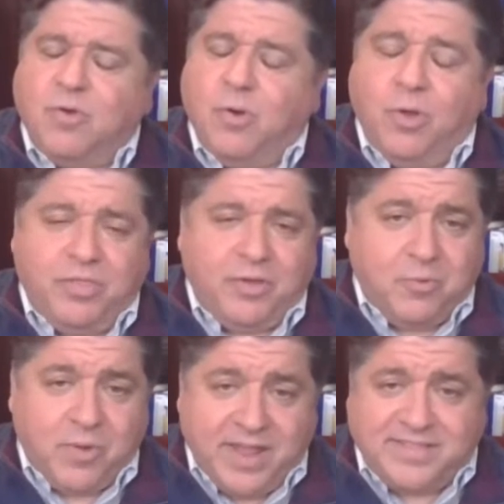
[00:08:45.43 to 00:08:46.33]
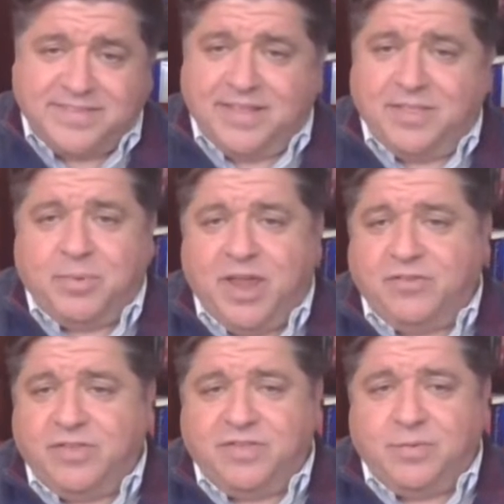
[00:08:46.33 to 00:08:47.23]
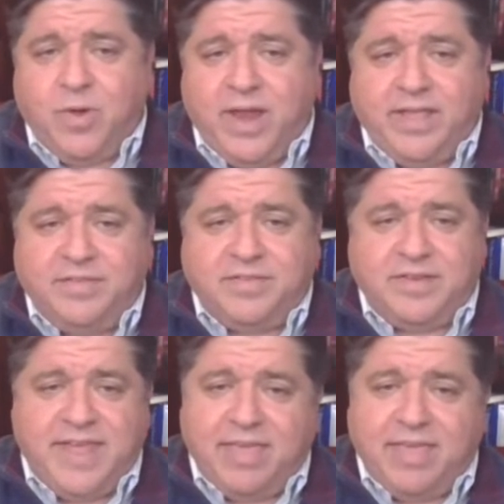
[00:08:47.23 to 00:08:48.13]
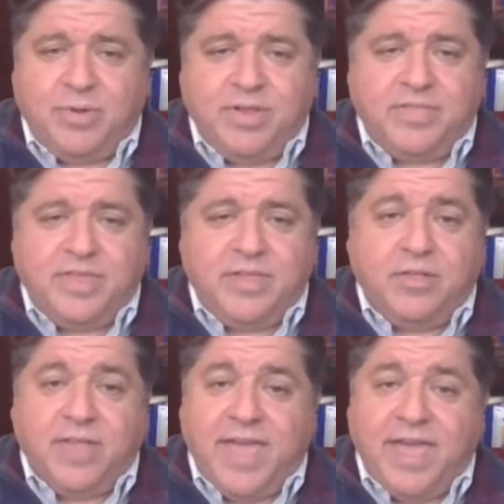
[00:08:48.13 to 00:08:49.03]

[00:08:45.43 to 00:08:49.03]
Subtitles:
for all the great celebrations and weddings and gatherings that you'll